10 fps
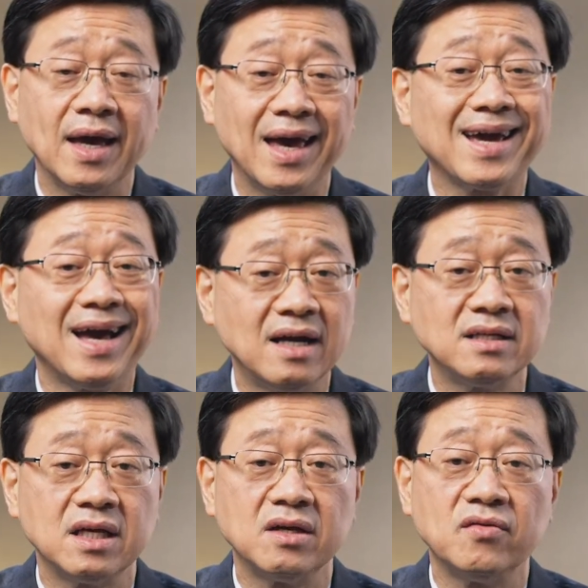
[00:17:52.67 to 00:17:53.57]

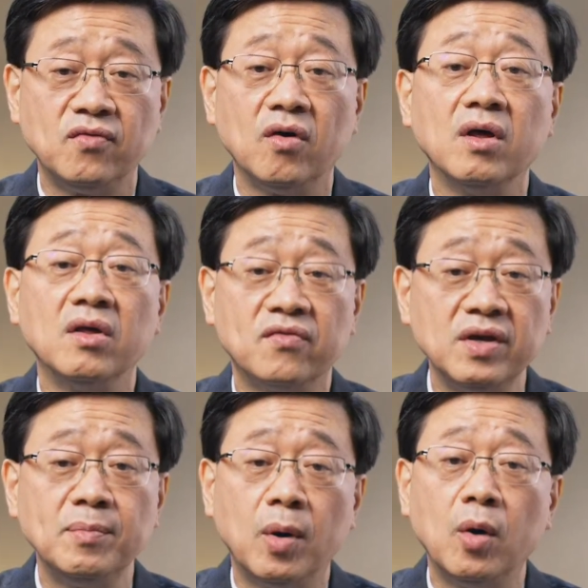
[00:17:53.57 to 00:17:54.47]
accounting for
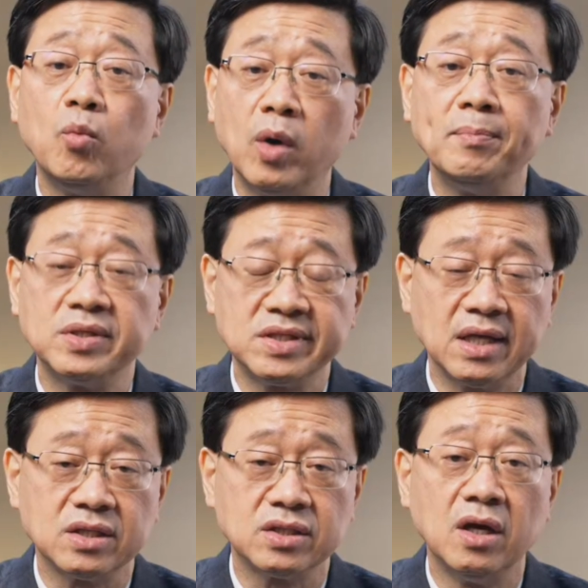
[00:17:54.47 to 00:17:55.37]

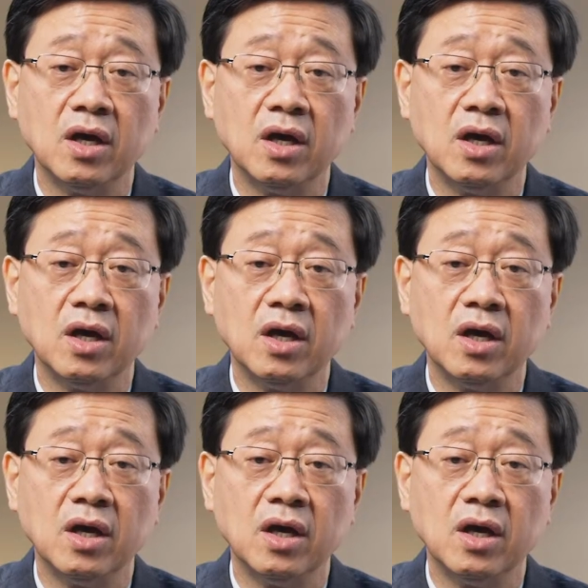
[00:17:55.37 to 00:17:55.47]
3.1%